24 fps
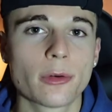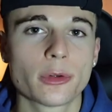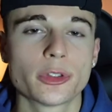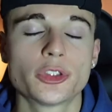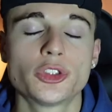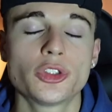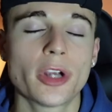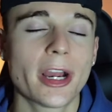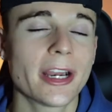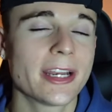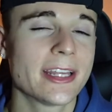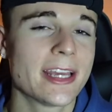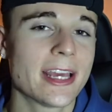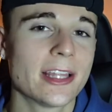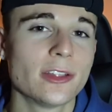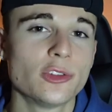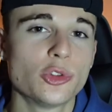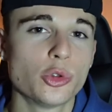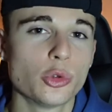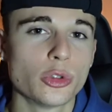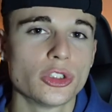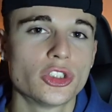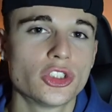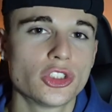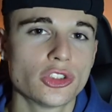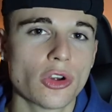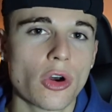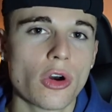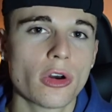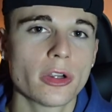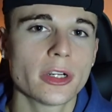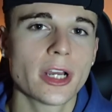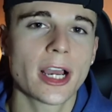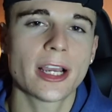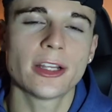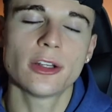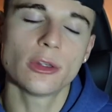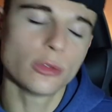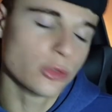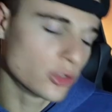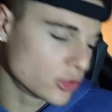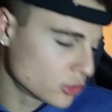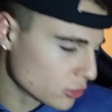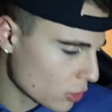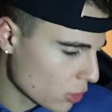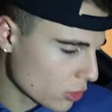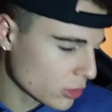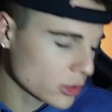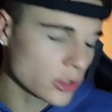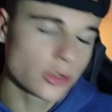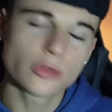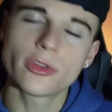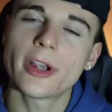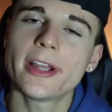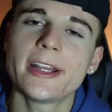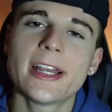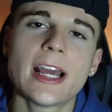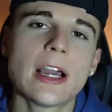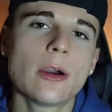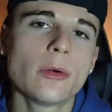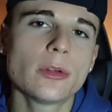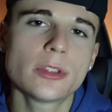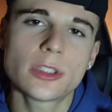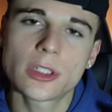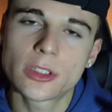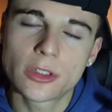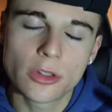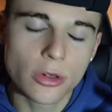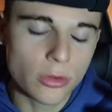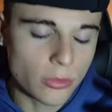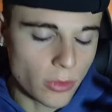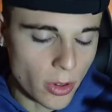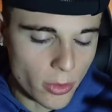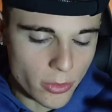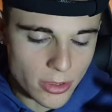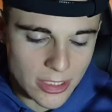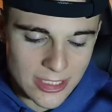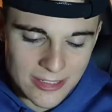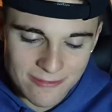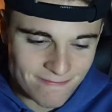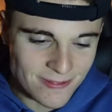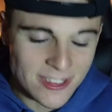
or try to get into a sauna. I know saunas right now with the corona,